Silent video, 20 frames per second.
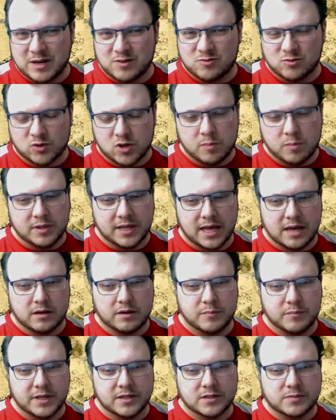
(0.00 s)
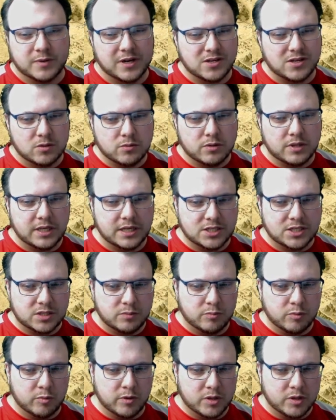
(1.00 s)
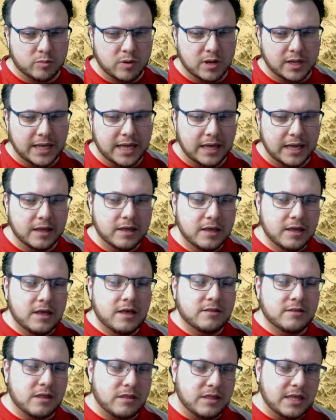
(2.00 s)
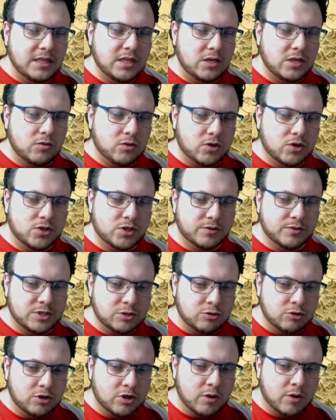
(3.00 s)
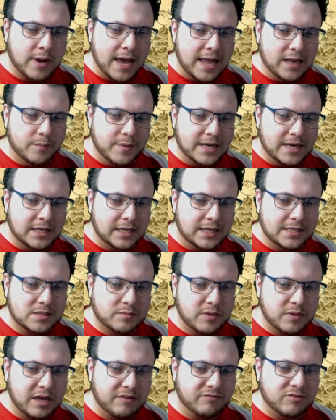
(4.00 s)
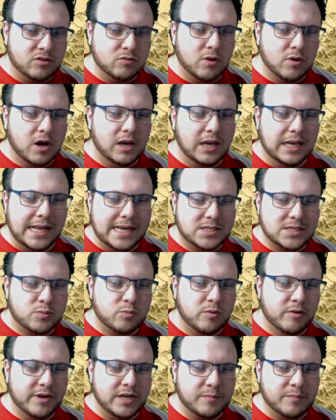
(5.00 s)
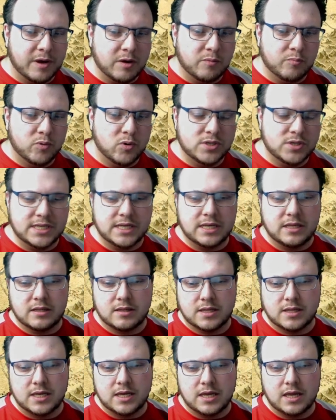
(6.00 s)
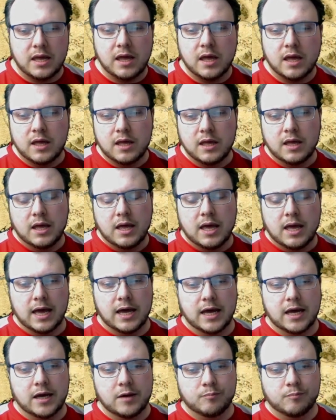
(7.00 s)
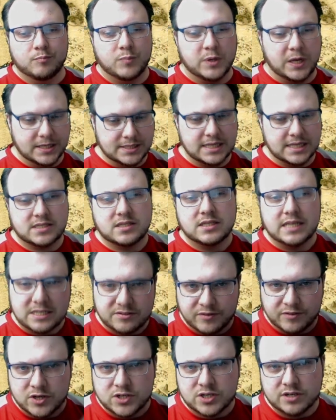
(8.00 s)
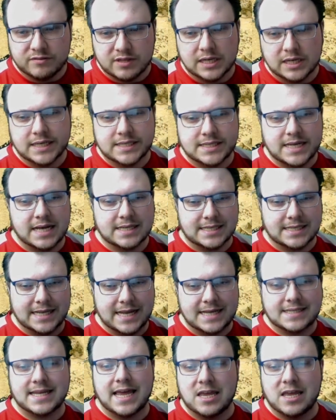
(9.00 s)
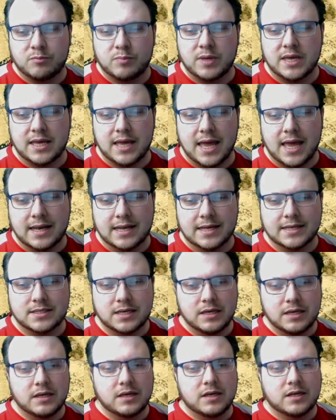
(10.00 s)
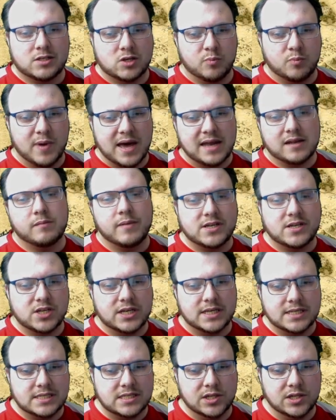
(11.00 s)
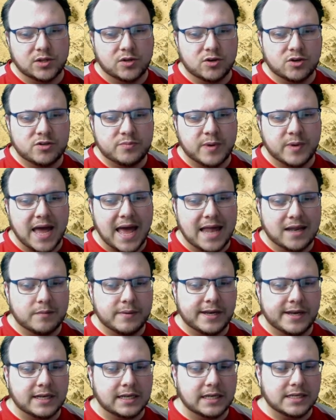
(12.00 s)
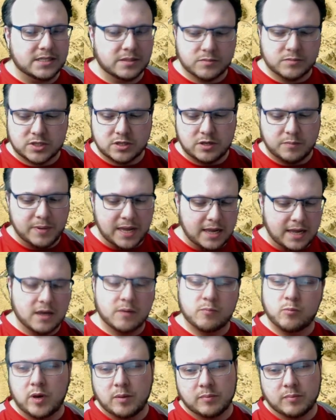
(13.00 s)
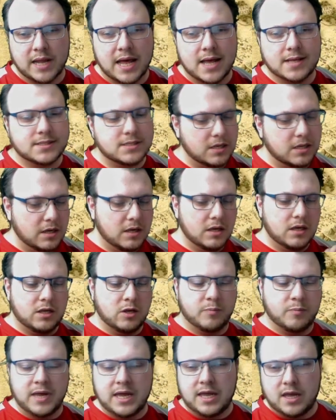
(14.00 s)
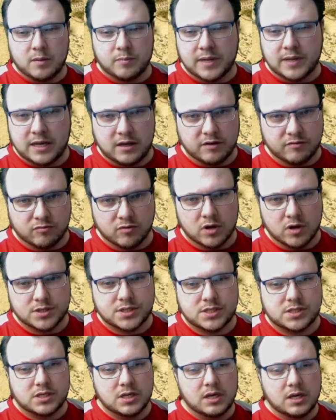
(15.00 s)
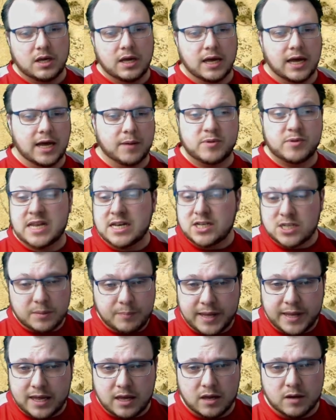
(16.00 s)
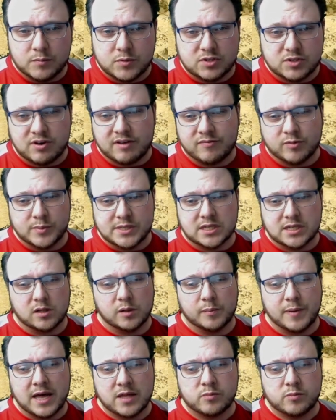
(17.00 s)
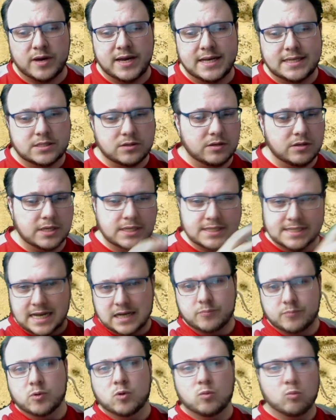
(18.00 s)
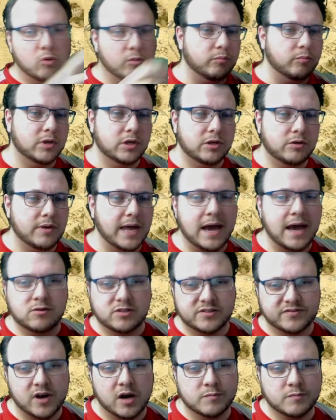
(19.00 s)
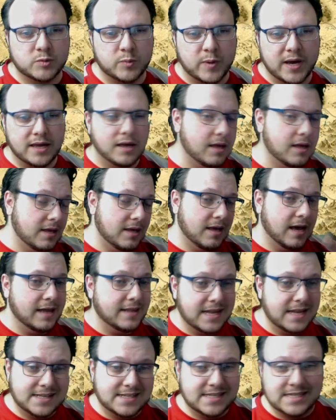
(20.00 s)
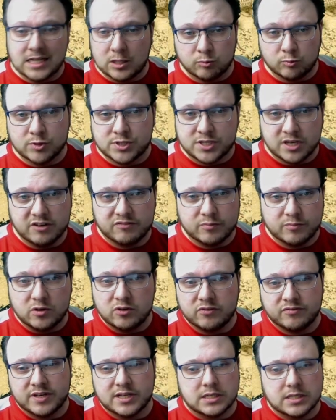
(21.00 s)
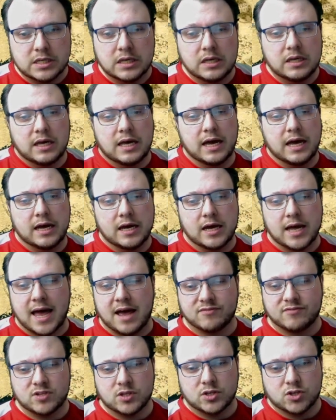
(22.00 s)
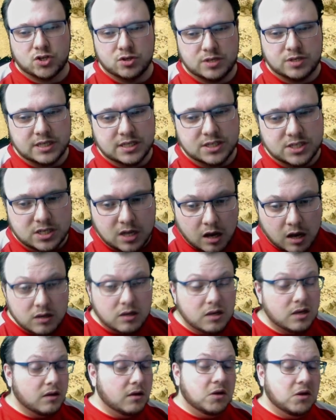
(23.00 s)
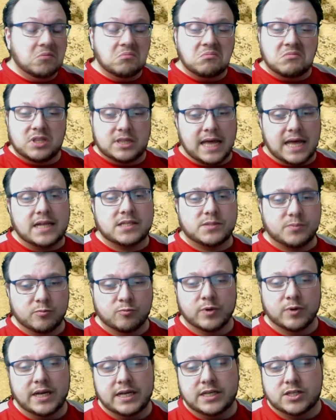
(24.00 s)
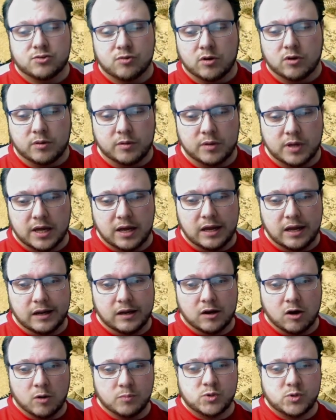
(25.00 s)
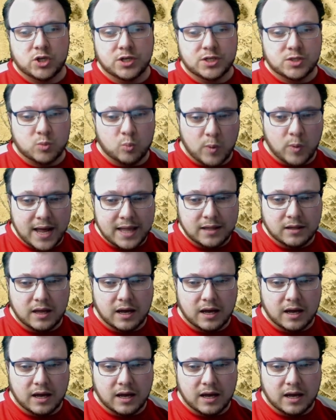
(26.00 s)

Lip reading: Doppelganger build, but I don't think it's super worthwhile here. The thing that you could do is you could go Elementalism if you are less worried about putting the... because this version of the list has less AP in it. So Battle Magic is still good, but Elementalism, so you're picking up Wind Blast, you're picking up Plague of Rust, potentially picking up Travel Mystical Pathways, so you can teleport 1 balloon out of harm's way, and then still reserve move it after the shooting is done. That's a really strong option as well.